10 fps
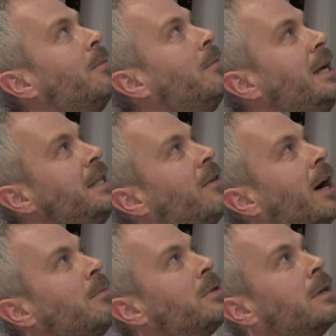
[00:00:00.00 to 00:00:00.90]
native
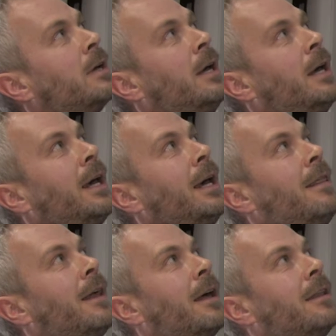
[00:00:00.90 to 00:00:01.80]
apps in
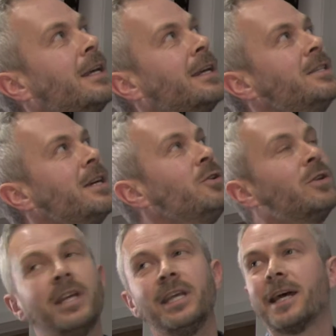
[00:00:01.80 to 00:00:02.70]
that they
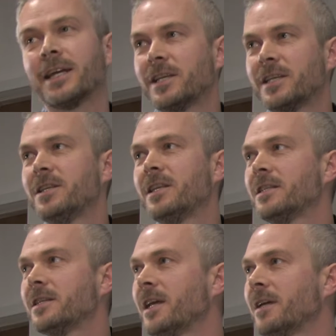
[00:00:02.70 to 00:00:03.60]
continually need access to the
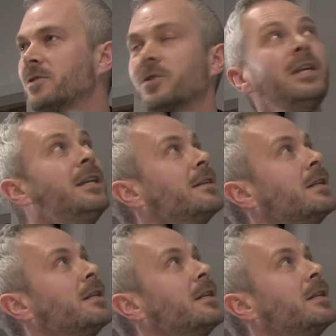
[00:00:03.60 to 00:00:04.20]
internet. So you need a